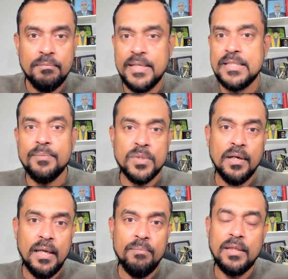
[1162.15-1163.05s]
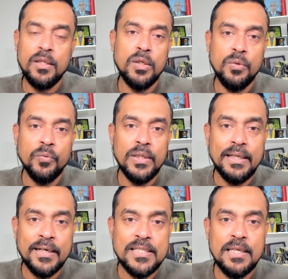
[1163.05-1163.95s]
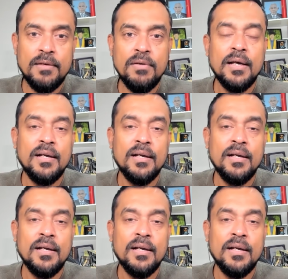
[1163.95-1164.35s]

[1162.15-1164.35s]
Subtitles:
please subscribe, and then you will receive